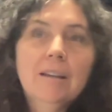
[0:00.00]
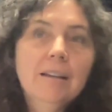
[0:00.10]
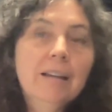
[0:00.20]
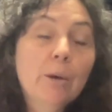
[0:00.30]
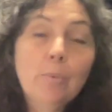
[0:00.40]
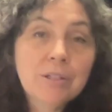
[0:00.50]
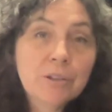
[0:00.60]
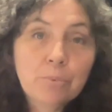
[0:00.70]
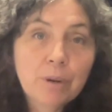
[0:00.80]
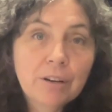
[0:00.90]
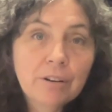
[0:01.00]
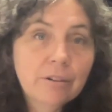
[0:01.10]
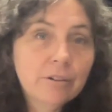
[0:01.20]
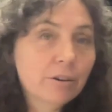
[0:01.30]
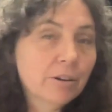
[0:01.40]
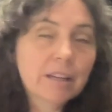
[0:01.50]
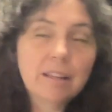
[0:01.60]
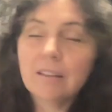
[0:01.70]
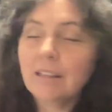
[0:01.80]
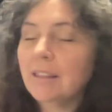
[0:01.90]
And I wasn't a runner or
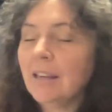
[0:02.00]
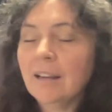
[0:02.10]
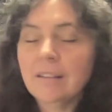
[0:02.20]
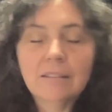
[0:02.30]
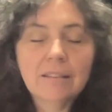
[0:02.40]
anything like that.